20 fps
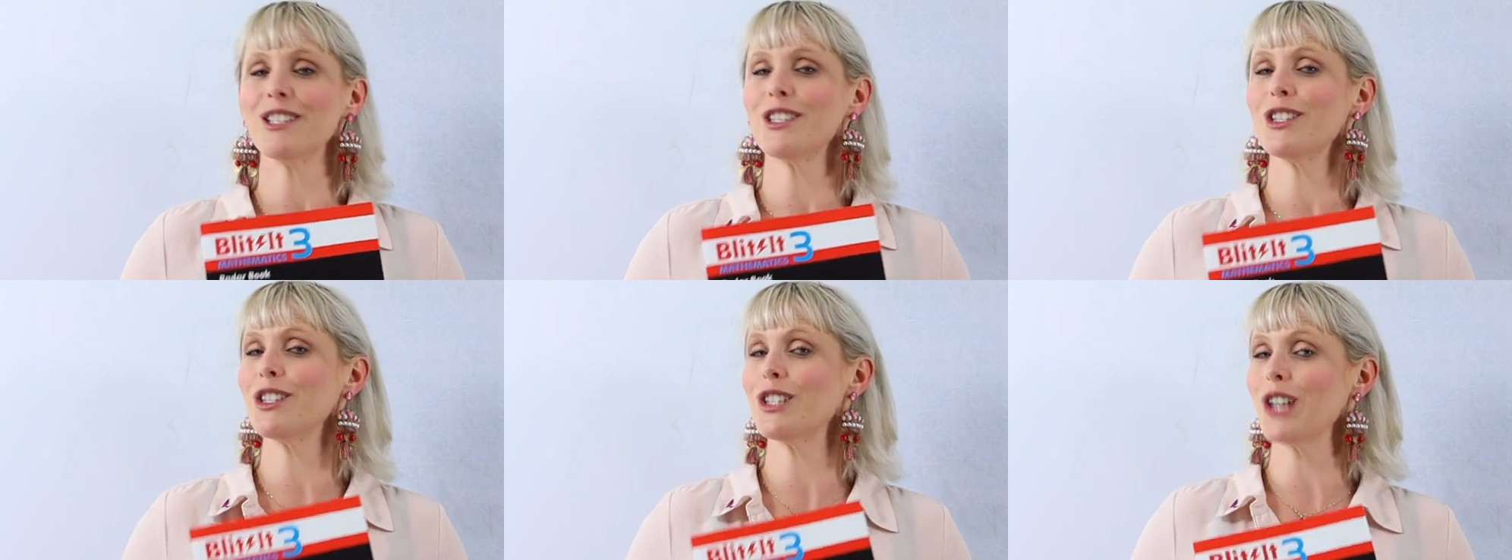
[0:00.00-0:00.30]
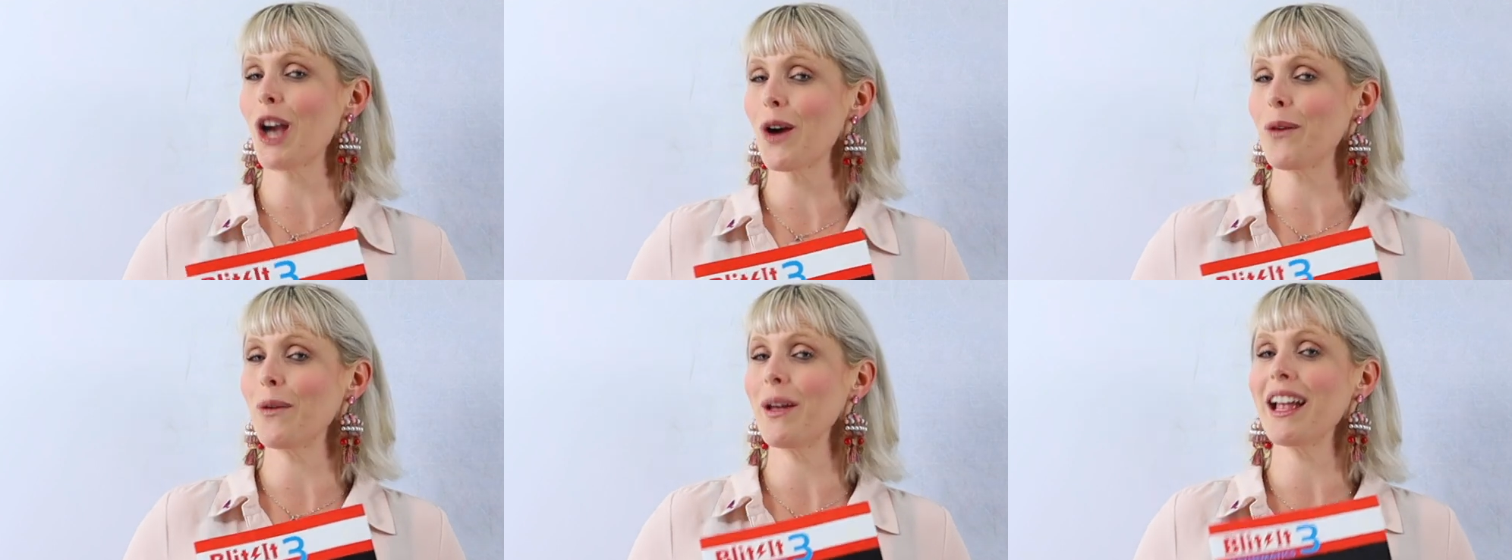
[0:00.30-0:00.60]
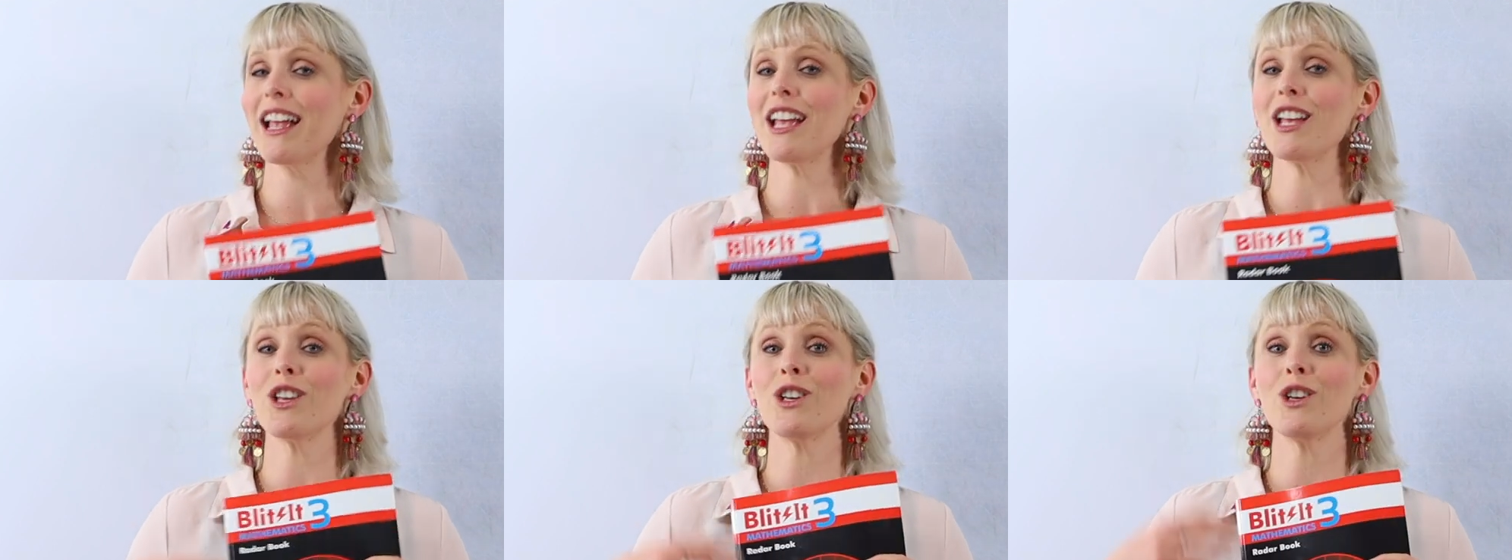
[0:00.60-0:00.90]

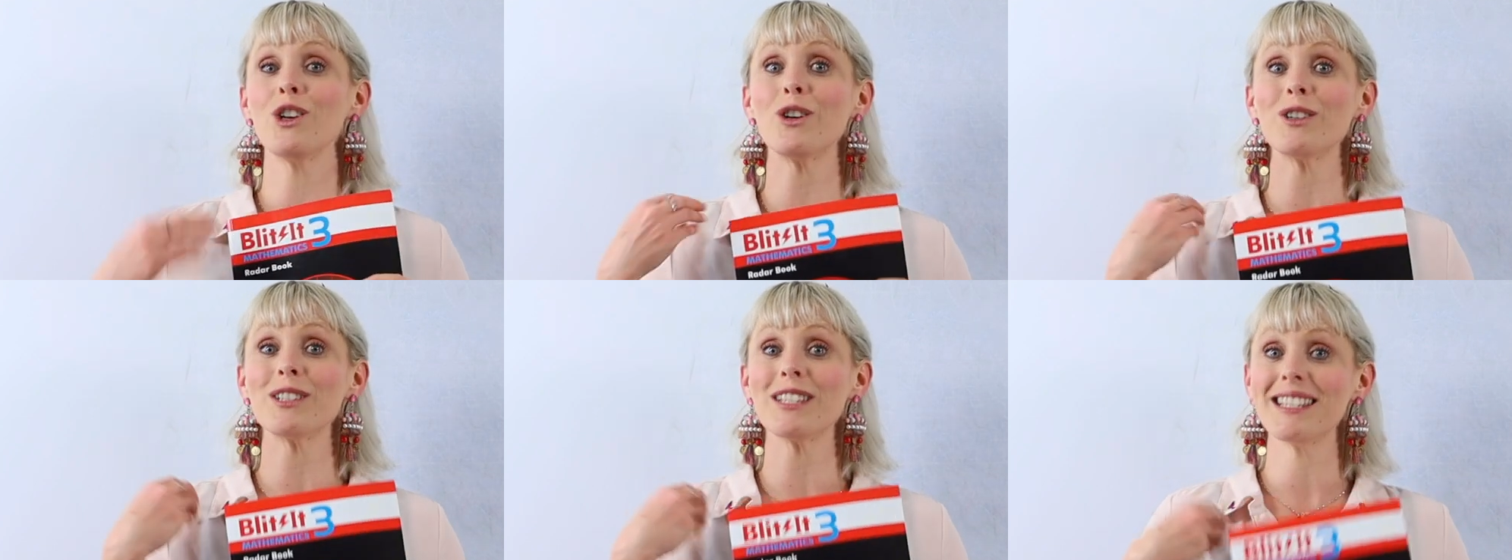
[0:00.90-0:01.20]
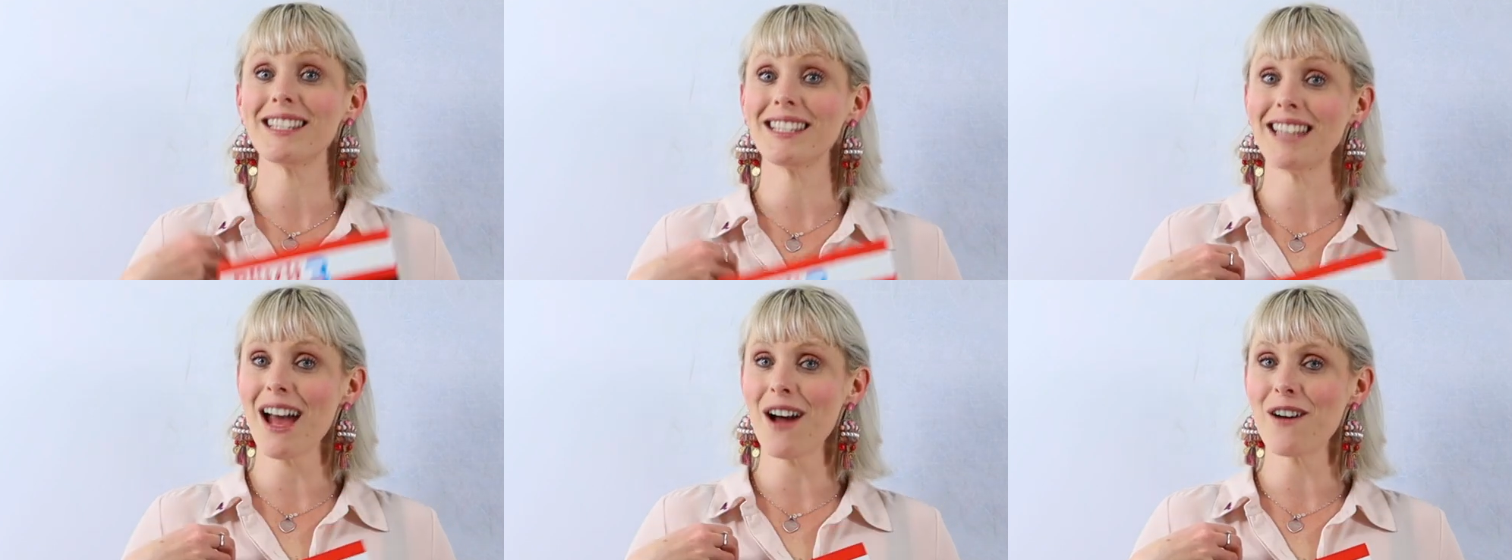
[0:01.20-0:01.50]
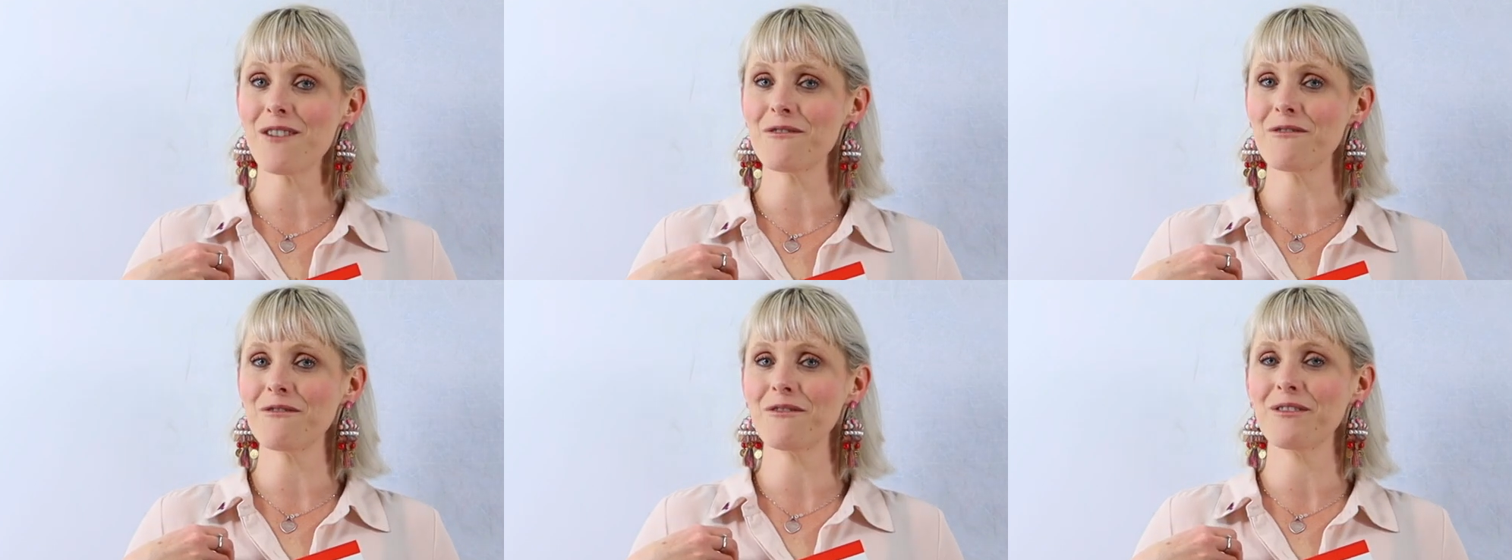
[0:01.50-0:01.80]
showing
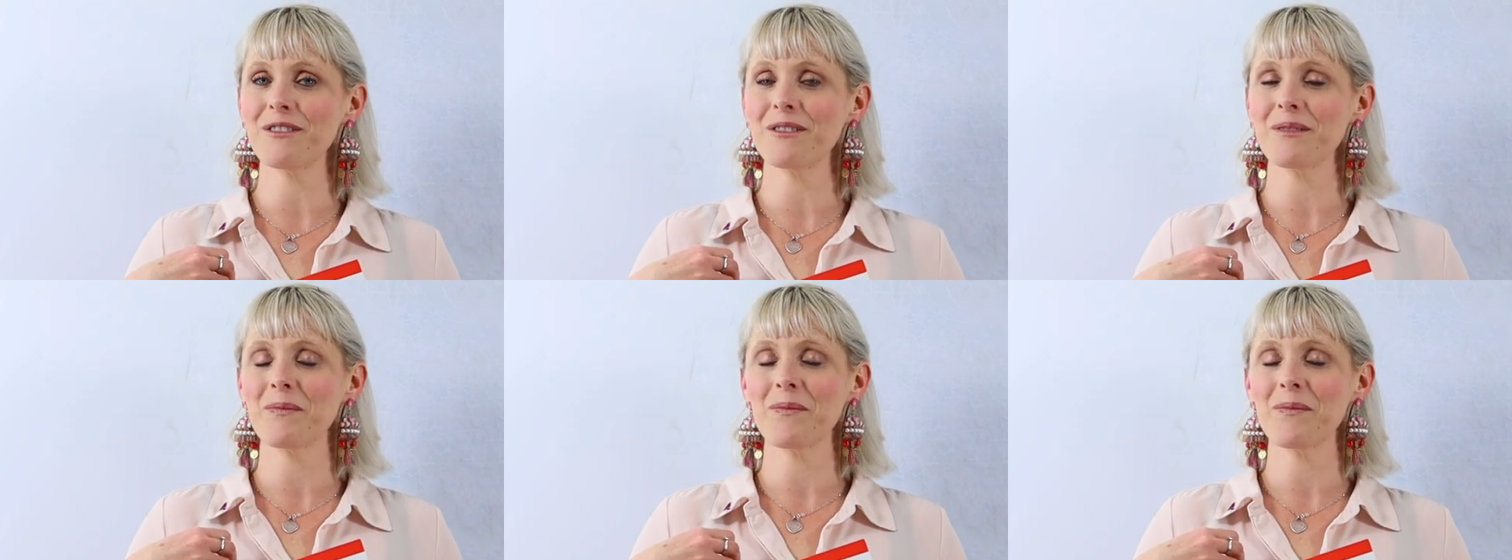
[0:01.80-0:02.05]
yourself